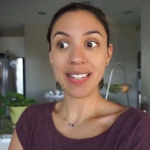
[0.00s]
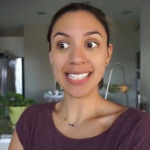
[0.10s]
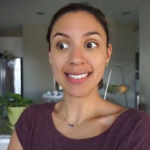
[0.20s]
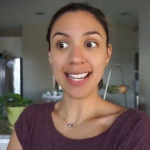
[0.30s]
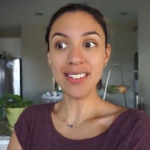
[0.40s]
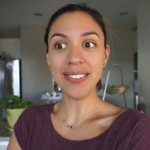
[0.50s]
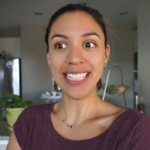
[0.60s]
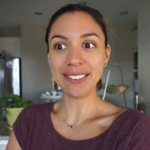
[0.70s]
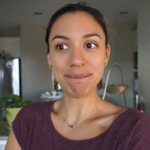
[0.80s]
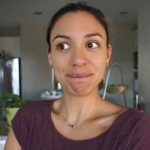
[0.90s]
It's kind of
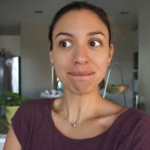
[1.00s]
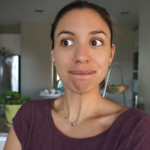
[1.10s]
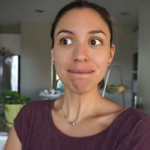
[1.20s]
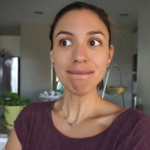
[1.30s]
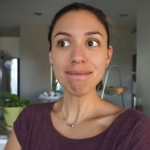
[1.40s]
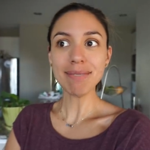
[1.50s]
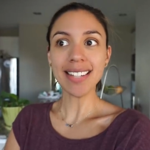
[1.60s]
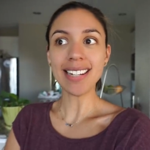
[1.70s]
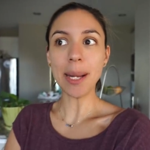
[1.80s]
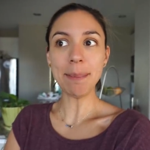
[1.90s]
like
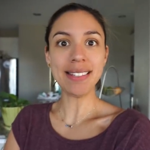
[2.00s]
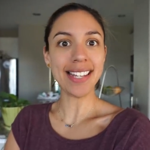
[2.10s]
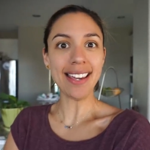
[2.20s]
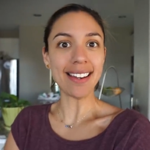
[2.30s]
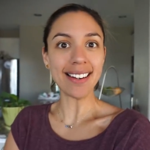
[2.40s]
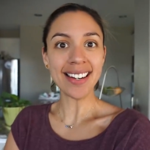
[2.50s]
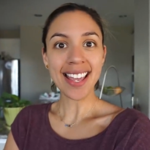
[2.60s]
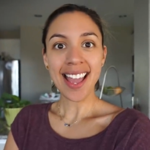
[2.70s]
up in the air.